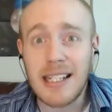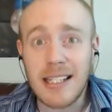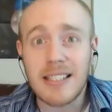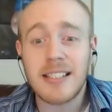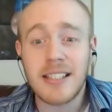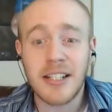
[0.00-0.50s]

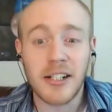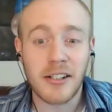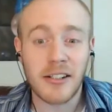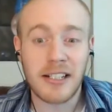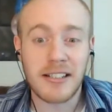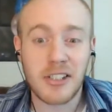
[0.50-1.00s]

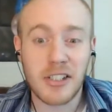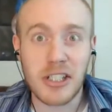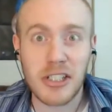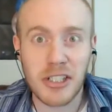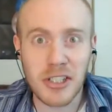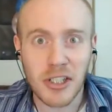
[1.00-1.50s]
easier. It just
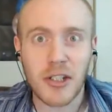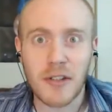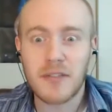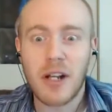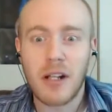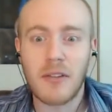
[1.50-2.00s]

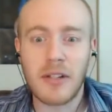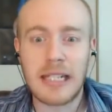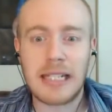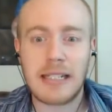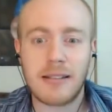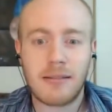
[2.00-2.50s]
conserves all of it.